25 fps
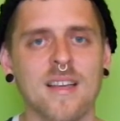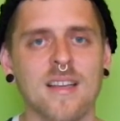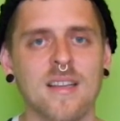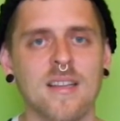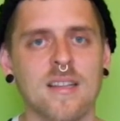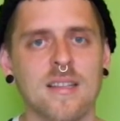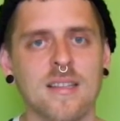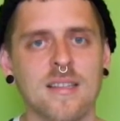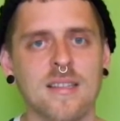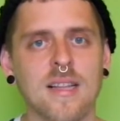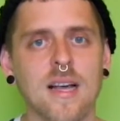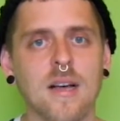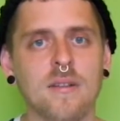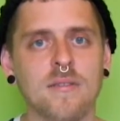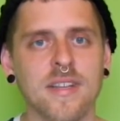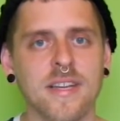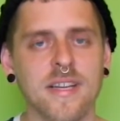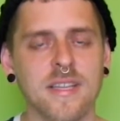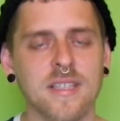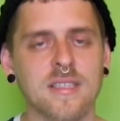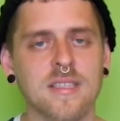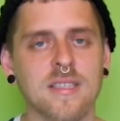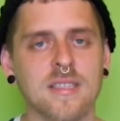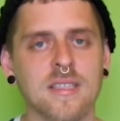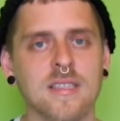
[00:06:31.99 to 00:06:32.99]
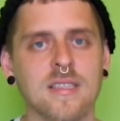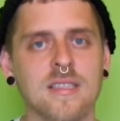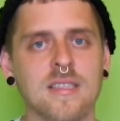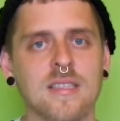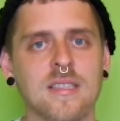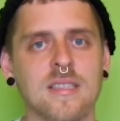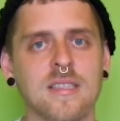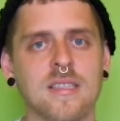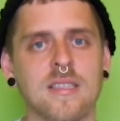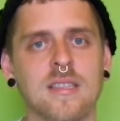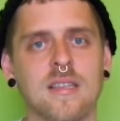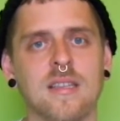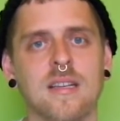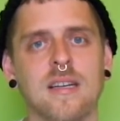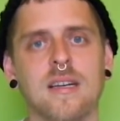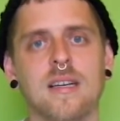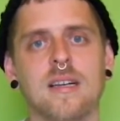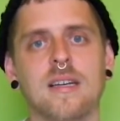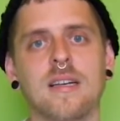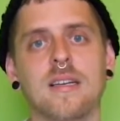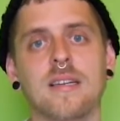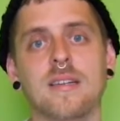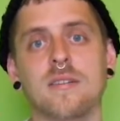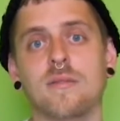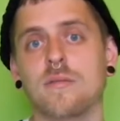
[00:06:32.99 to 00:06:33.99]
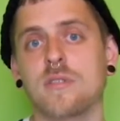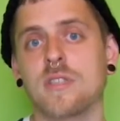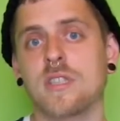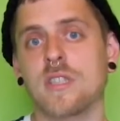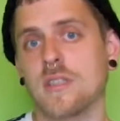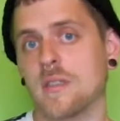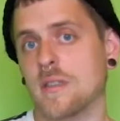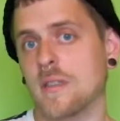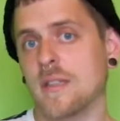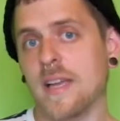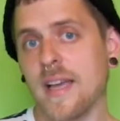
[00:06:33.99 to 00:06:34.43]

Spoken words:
noun endings, which are